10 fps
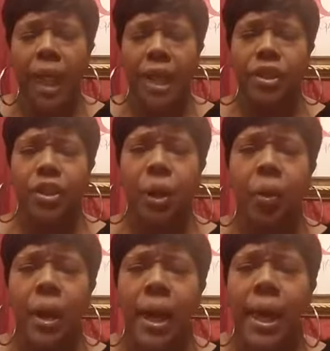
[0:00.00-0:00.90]
And
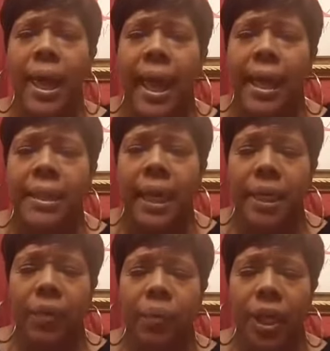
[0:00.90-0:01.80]
so as I
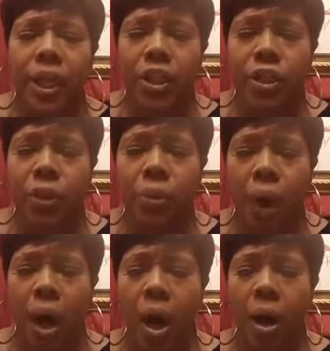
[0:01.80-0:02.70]
get ready to
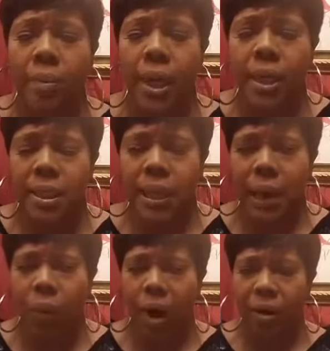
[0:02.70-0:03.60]

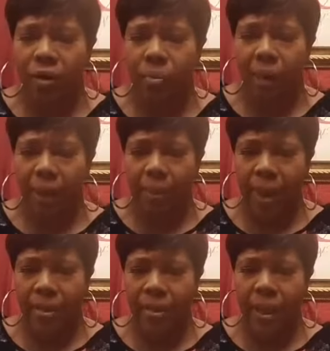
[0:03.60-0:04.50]
start Wife's
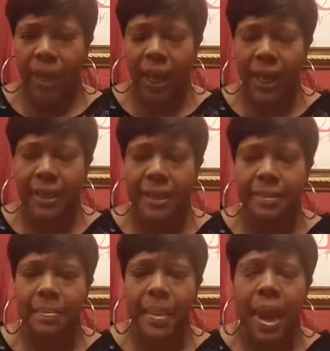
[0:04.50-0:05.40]
Masterclass,
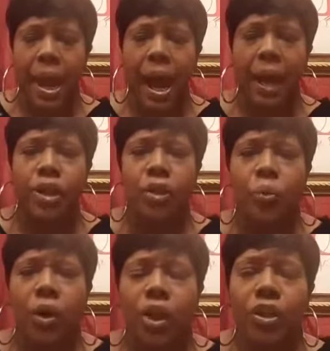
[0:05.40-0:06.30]
I just
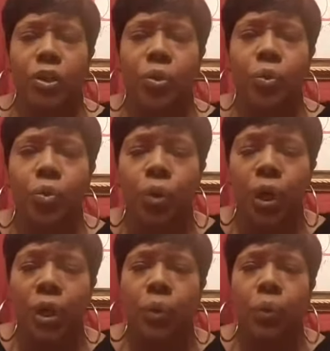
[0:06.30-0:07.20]
wanted to
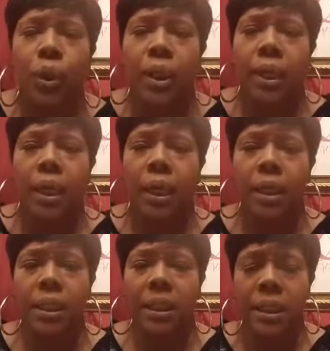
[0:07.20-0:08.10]
really, really
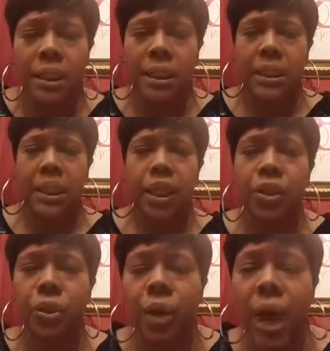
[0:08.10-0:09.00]

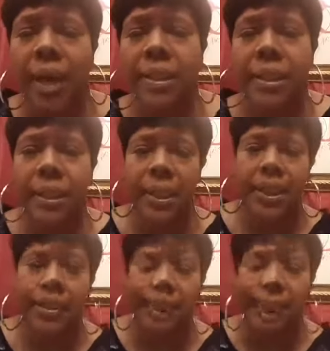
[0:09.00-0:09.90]
get you guys to
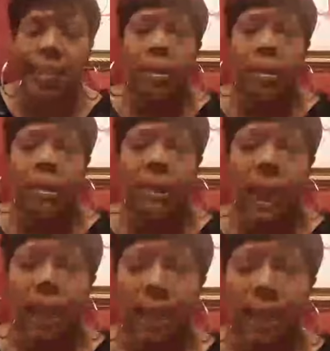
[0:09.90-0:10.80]
think about
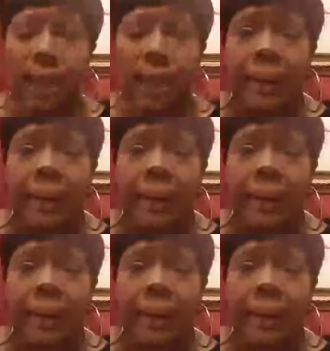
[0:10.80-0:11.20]
stopping,